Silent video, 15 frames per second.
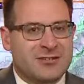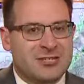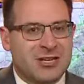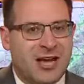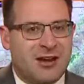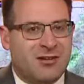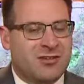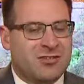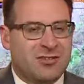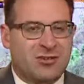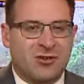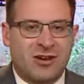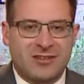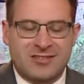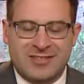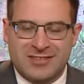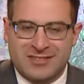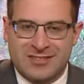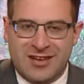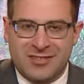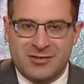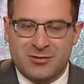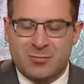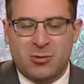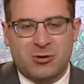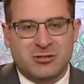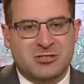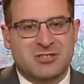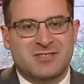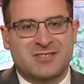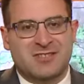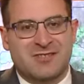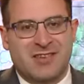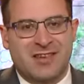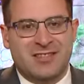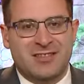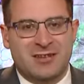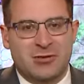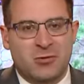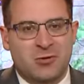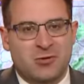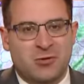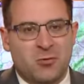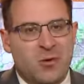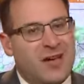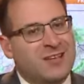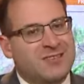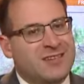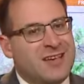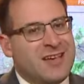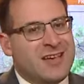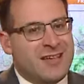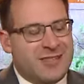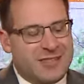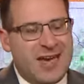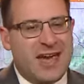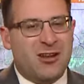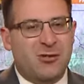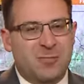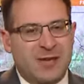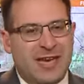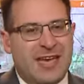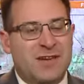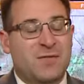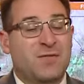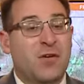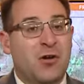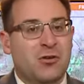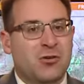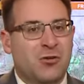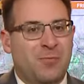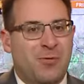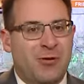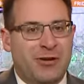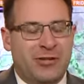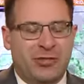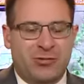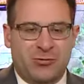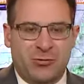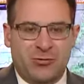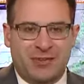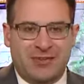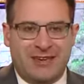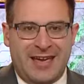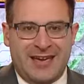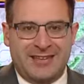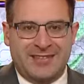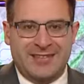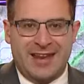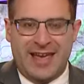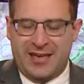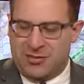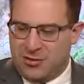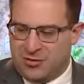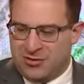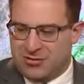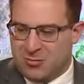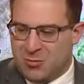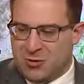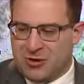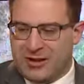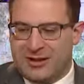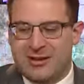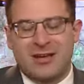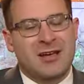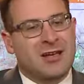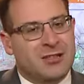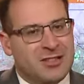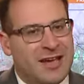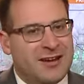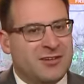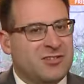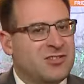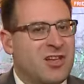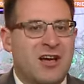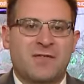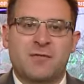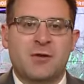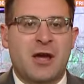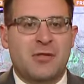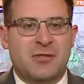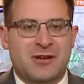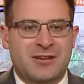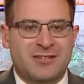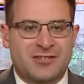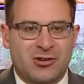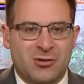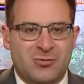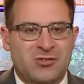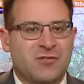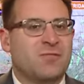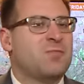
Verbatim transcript: showers across the southern portions of the Inland Northwest. That'll be a focal point through the day today, though this morning, lighter stuff, nothing in terms of